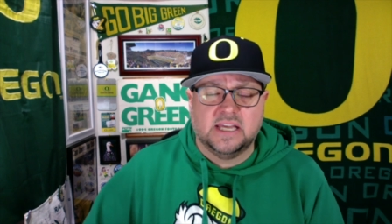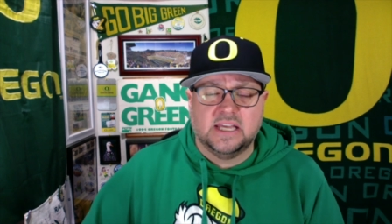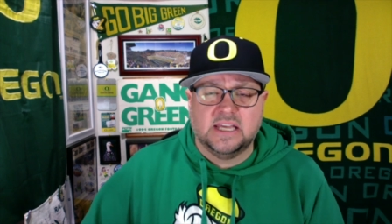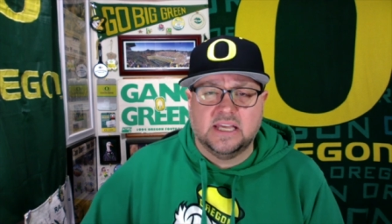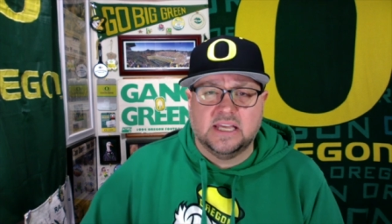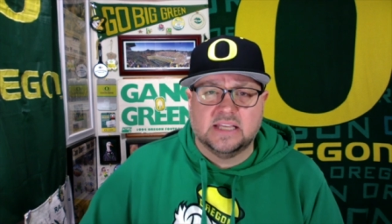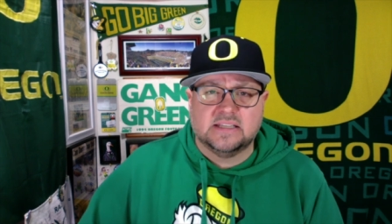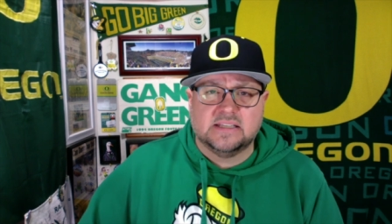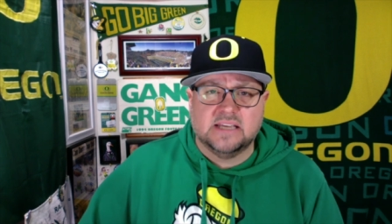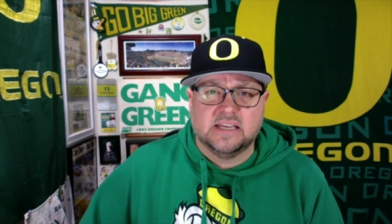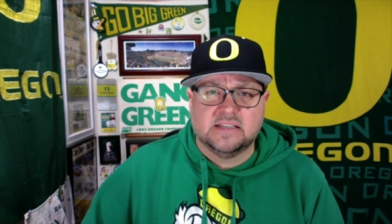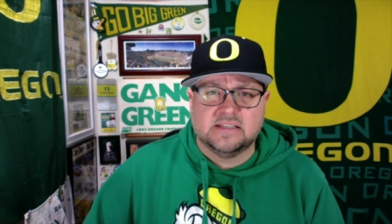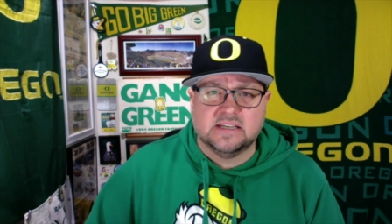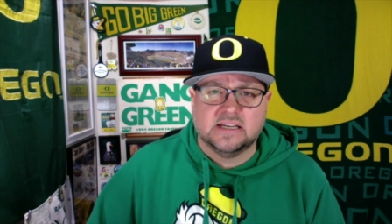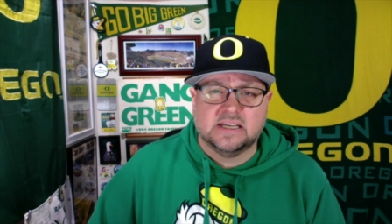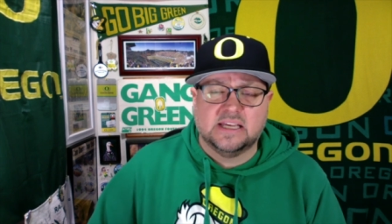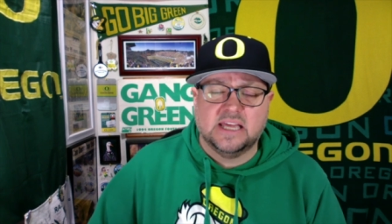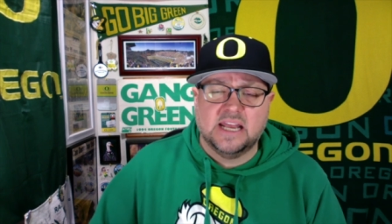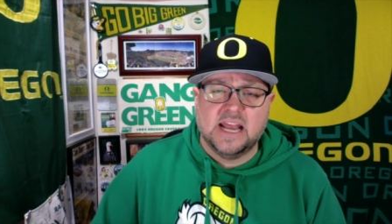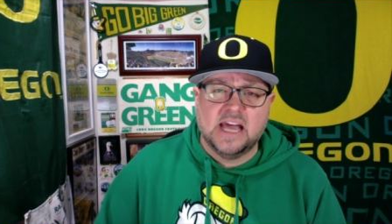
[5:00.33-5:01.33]
it, it's a
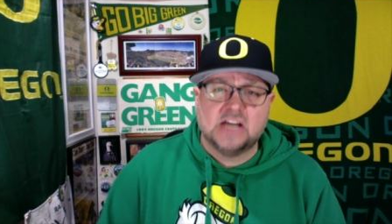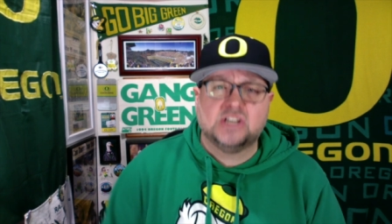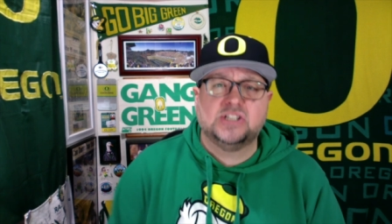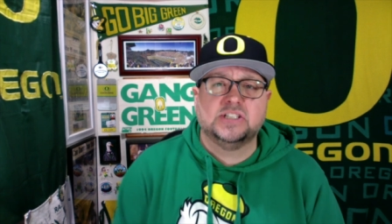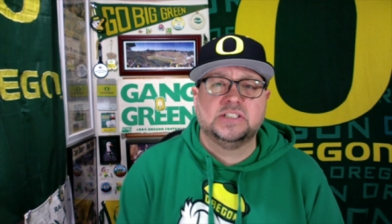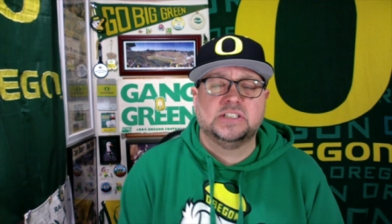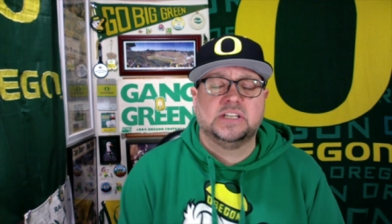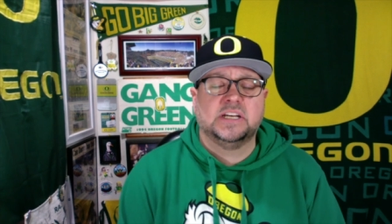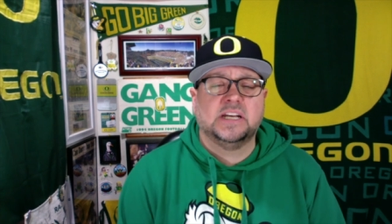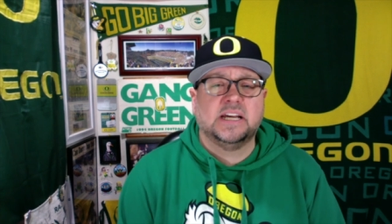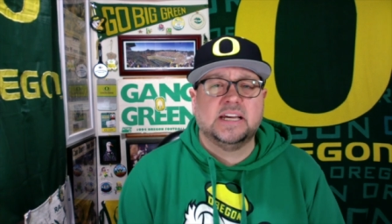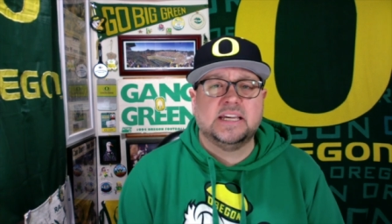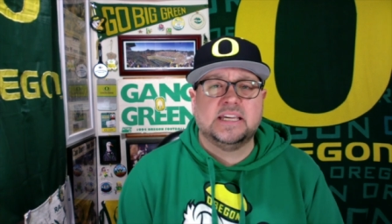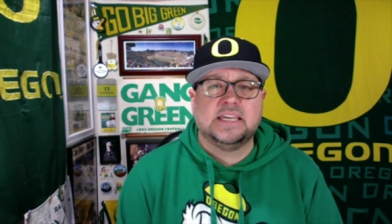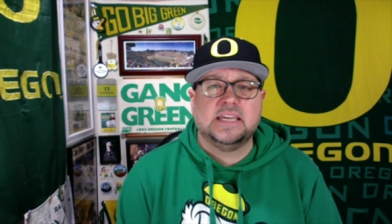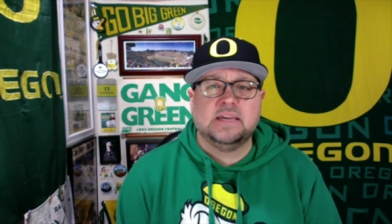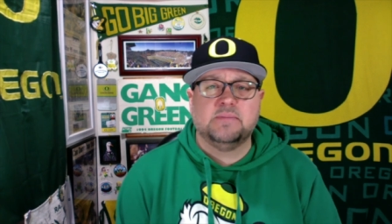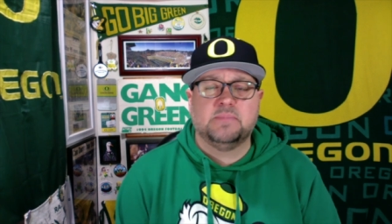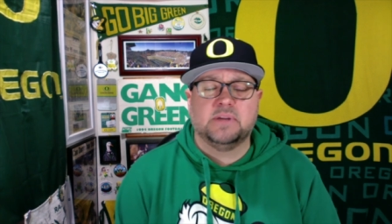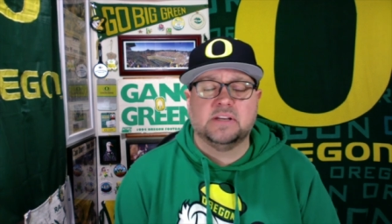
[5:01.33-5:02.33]
connection to
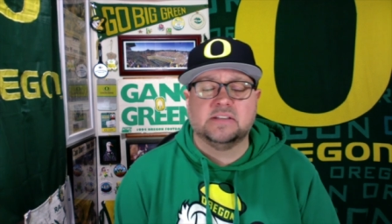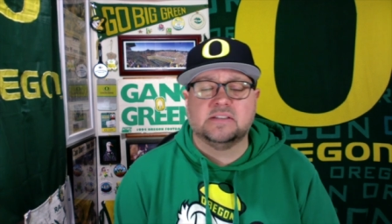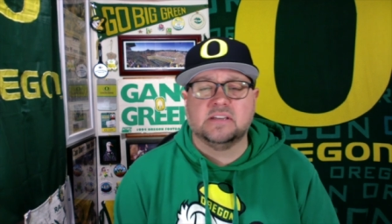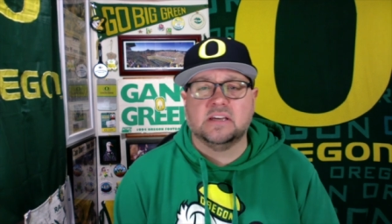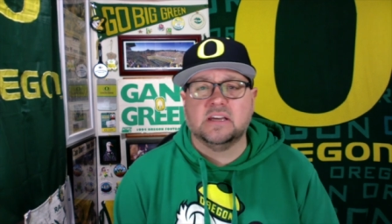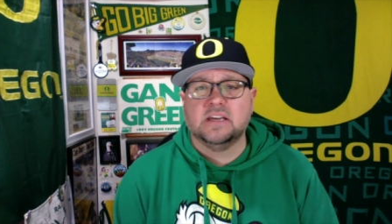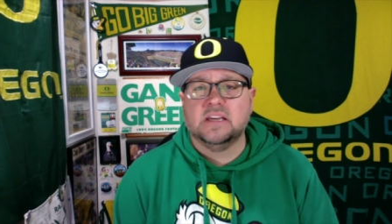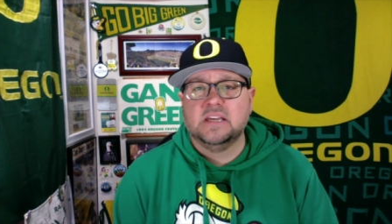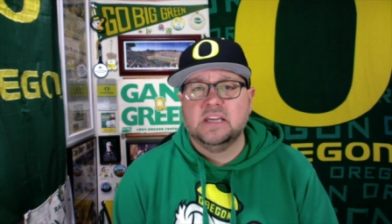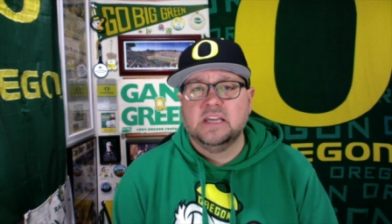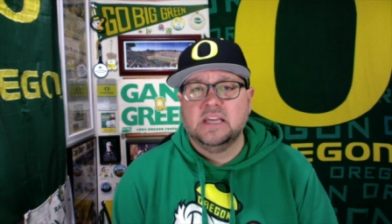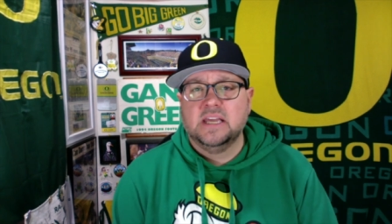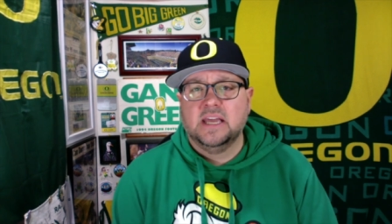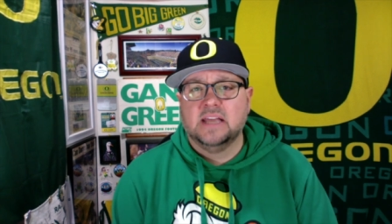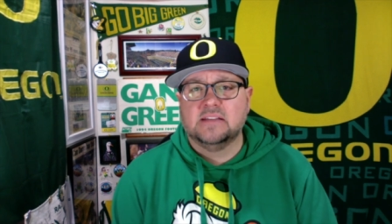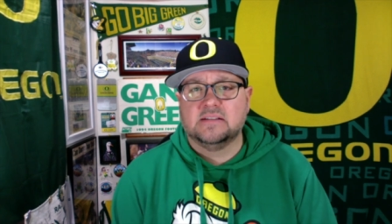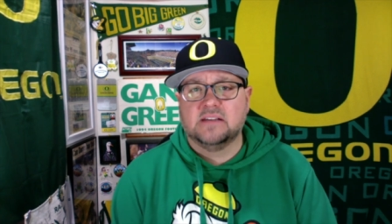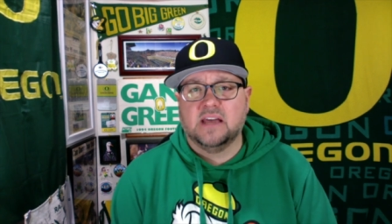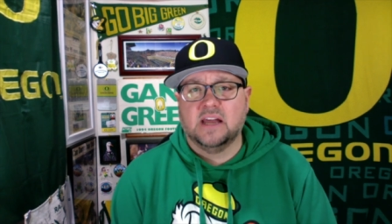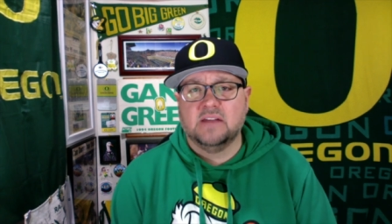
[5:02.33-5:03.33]
Nike, but it's a
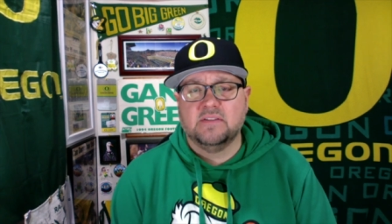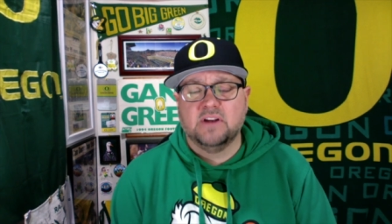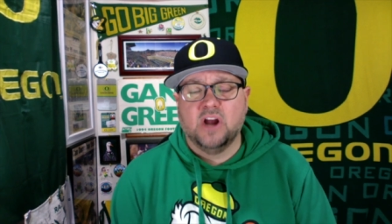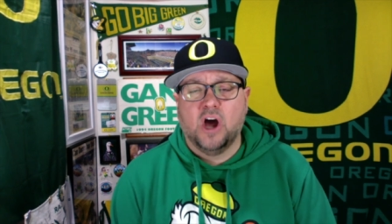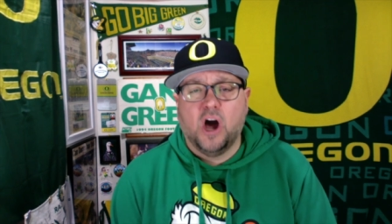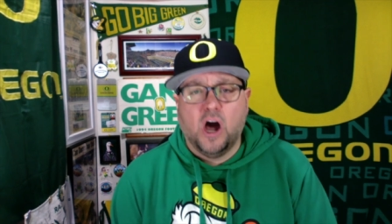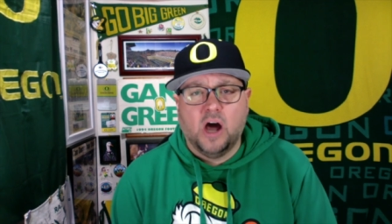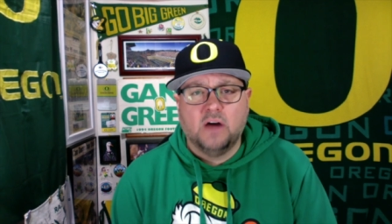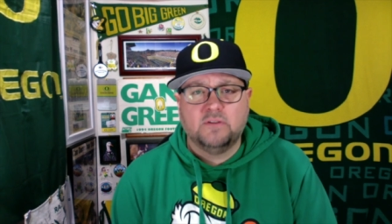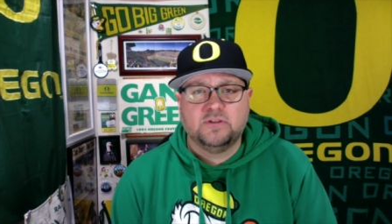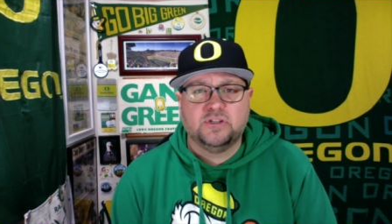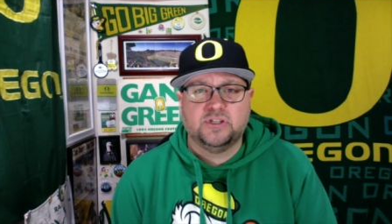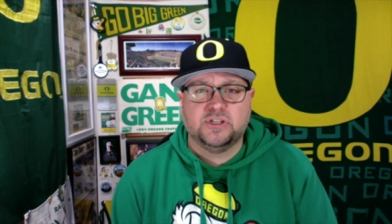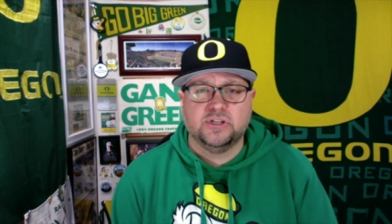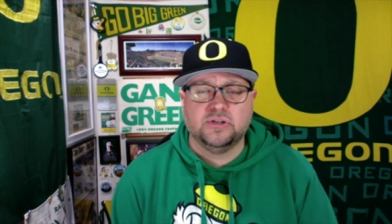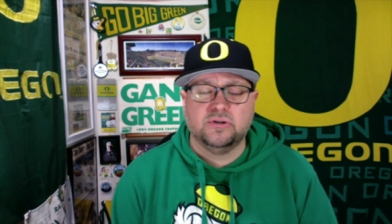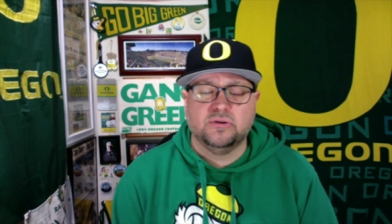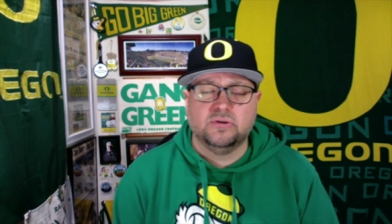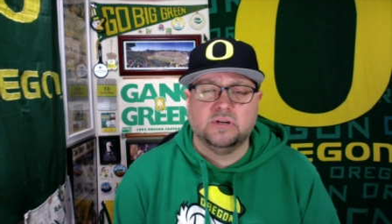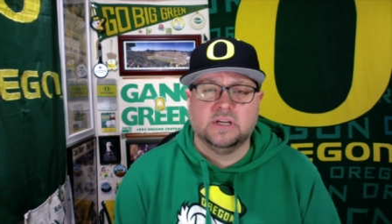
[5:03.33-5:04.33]
it's kind of an offshoot.